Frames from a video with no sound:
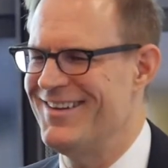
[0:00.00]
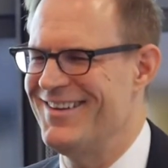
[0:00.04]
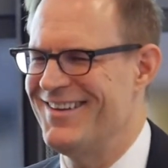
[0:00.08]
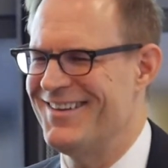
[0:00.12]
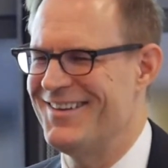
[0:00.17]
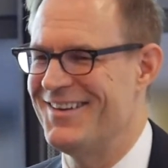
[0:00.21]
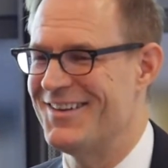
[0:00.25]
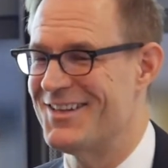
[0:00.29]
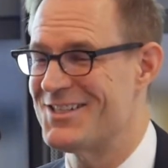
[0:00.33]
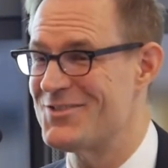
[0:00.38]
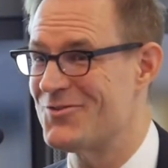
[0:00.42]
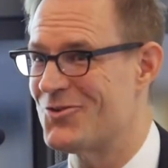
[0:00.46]

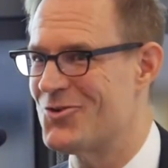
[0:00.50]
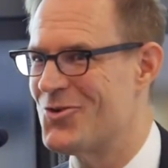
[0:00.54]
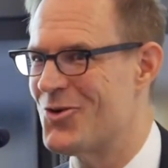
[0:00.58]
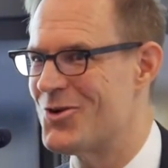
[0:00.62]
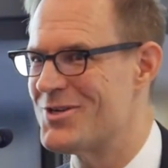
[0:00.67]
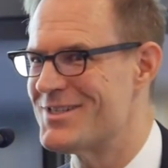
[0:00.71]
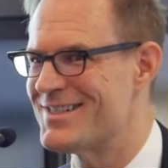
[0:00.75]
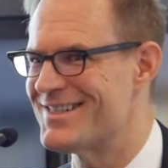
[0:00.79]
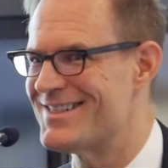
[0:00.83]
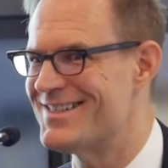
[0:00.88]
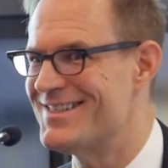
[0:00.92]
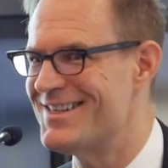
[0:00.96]

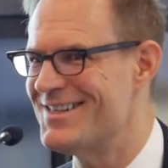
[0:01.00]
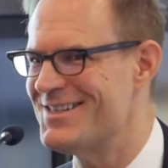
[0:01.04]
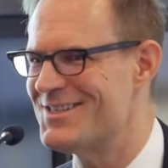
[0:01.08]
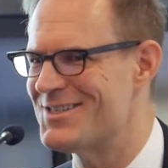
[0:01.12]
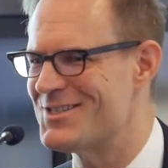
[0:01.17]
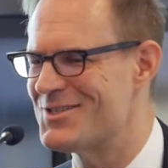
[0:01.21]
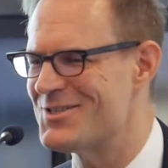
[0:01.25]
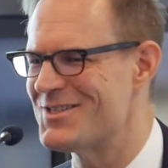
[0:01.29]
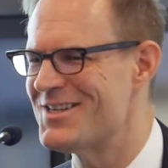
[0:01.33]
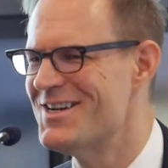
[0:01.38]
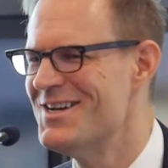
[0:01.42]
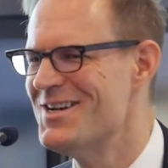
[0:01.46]
it
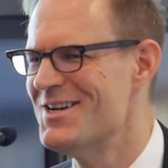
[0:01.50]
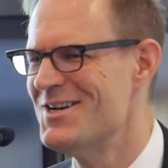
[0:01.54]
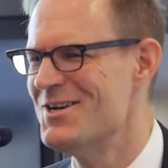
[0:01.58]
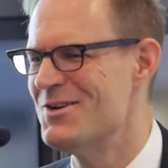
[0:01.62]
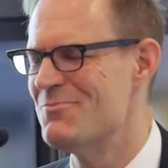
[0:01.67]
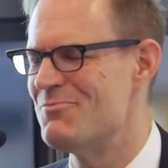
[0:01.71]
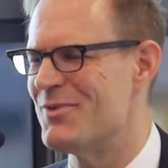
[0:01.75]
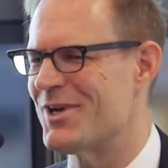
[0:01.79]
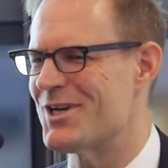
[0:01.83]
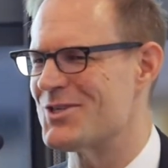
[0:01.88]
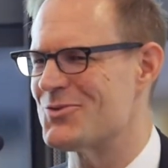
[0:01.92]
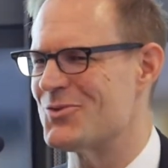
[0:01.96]
does,
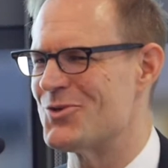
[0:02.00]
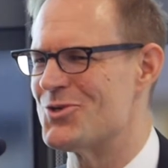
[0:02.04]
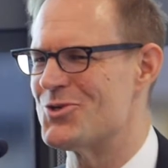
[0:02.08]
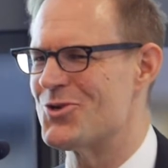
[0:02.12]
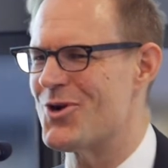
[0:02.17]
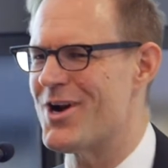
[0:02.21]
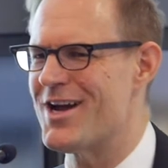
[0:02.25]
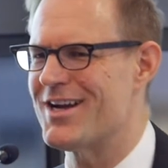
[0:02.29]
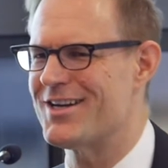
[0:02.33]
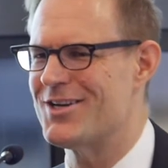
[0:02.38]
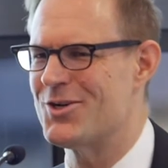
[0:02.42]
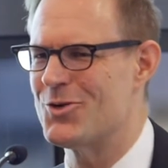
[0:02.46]
because we're
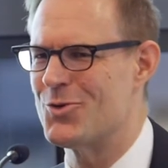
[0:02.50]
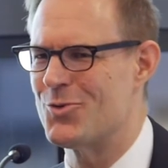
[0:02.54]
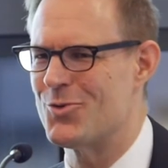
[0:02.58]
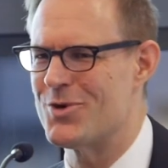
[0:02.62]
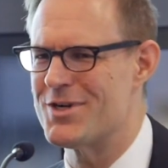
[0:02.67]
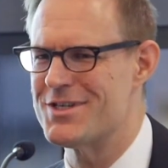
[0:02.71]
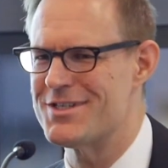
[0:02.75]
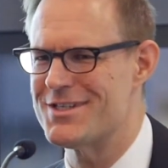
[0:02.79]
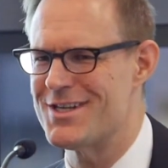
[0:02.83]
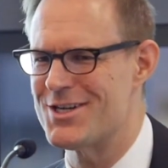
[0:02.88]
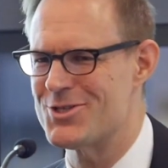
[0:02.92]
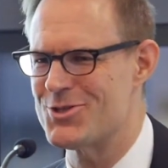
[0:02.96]
dragged into a
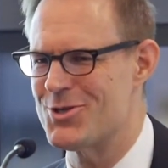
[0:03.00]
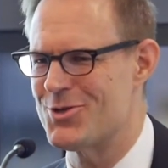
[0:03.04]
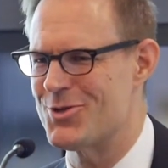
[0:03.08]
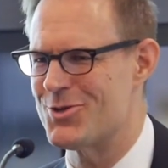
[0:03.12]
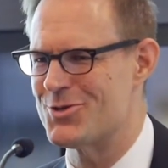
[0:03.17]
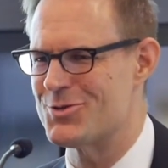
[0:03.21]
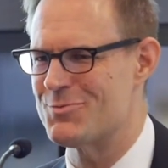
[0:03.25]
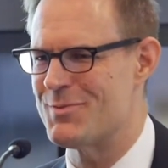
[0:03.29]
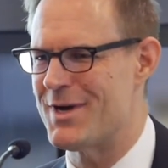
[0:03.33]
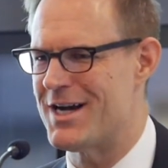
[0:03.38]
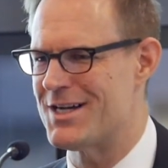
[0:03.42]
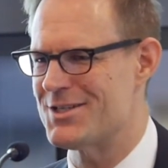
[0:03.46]
recession and
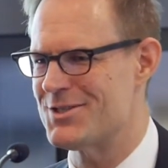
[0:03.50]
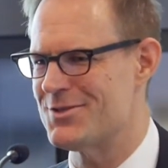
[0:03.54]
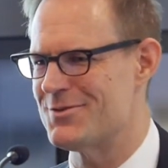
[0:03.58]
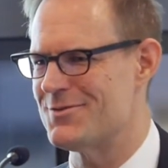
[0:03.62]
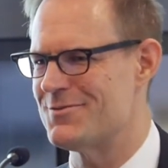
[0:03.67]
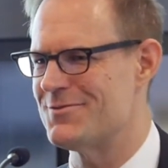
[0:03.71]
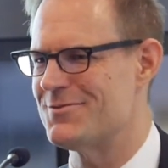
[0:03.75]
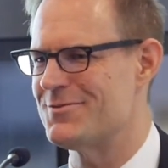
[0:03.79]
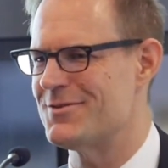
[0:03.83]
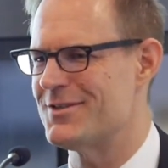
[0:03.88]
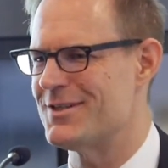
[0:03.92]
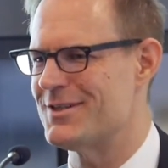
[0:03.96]
there's
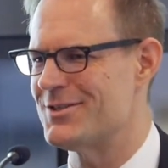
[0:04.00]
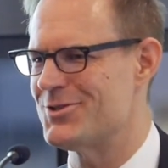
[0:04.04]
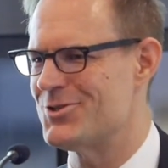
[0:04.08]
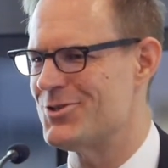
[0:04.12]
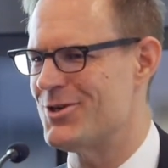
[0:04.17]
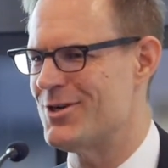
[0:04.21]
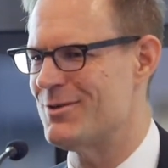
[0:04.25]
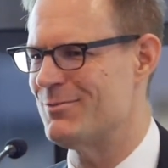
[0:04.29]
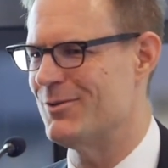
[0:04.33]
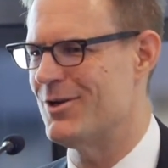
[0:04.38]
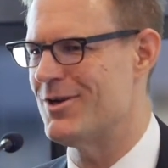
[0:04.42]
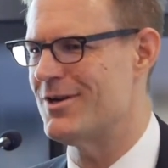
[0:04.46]
massive
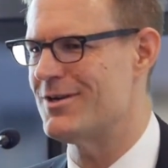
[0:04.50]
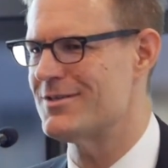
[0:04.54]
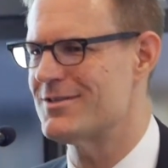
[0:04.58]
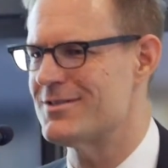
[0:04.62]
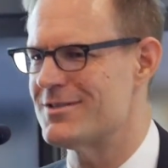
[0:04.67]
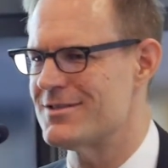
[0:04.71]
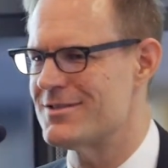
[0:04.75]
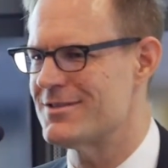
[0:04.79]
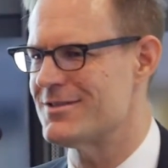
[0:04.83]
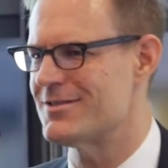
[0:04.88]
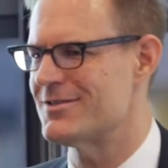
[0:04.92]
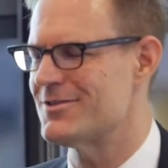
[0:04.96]
job
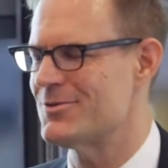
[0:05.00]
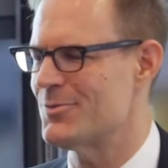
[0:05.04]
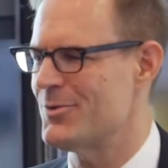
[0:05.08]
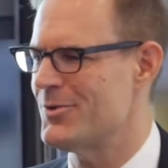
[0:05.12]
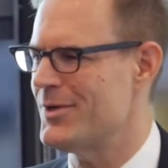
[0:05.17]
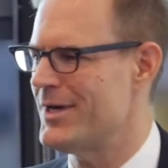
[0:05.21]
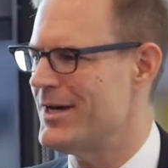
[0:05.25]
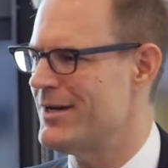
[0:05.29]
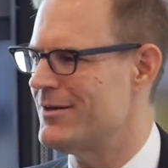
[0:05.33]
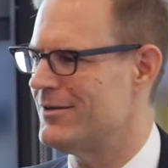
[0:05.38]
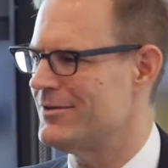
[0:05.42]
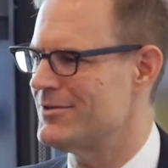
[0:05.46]
losses. And so
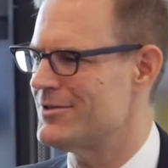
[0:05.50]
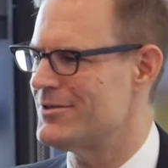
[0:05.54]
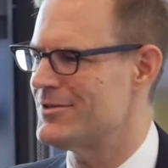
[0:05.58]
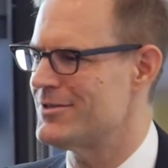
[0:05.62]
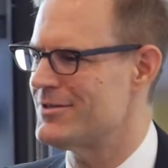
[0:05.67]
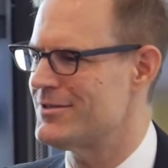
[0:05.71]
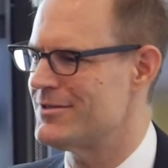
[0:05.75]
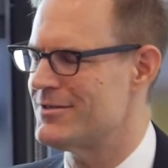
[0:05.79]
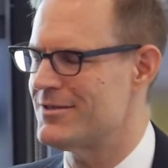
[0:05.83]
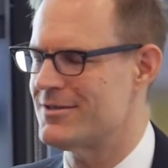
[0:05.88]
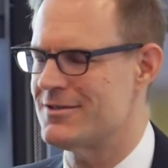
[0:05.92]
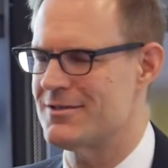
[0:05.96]
with that,
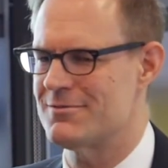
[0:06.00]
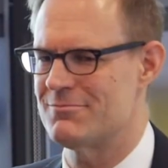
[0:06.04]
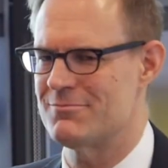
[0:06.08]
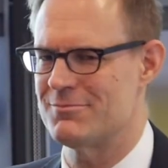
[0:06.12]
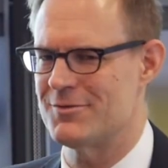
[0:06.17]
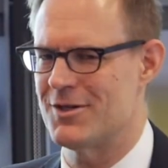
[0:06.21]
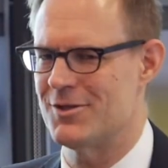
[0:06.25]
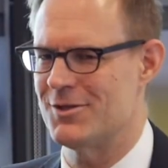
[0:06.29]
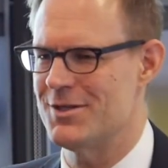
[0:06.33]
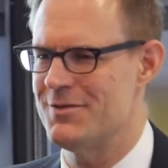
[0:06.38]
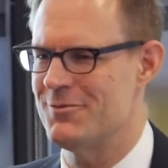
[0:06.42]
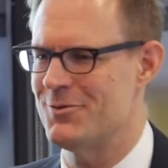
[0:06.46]

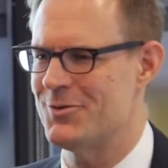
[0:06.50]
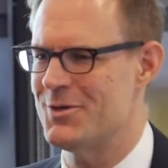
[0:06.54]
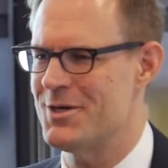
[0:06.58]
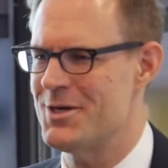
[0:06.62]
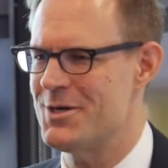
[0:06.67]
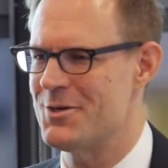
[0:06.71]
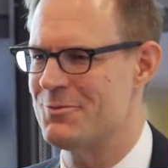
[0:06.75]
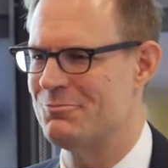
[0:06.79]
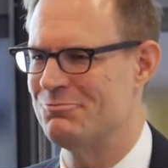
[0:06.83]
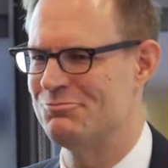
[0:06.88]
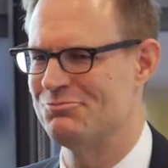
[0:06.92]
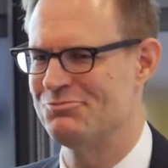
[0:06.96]
I'll leave it
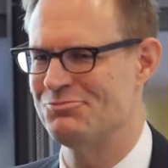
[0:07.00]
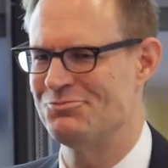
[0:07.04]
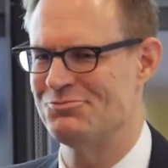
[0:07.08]
there.